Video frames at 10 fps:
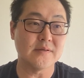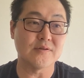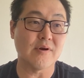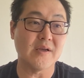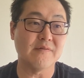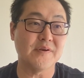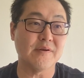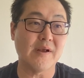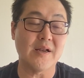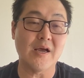to try and
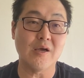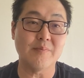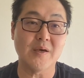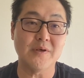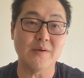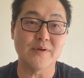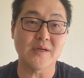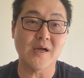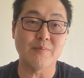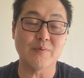figure out how I might be able to
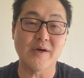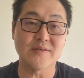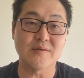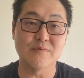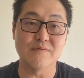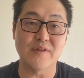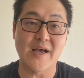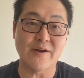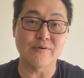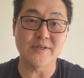compromise and move
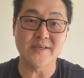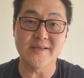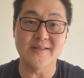laterally